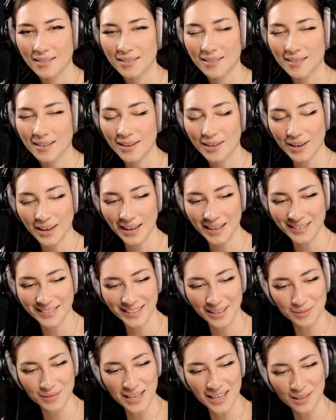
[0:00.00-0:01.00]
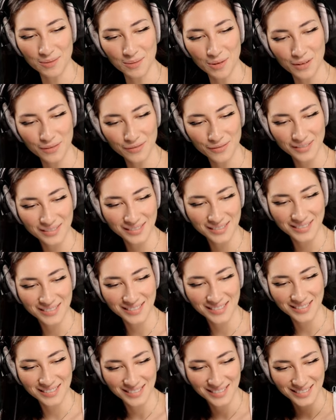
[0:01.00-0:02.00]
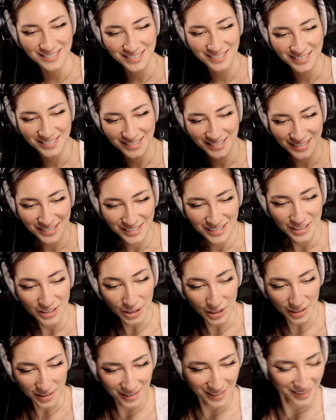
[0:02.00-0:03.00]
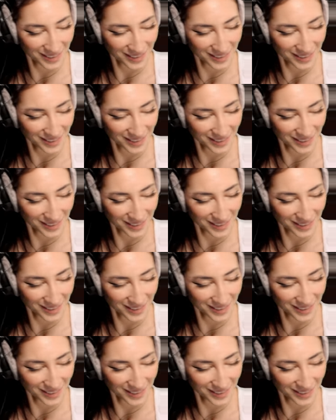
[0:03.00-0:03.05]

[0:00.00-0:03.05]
Okay, I'm taking them off. Yes.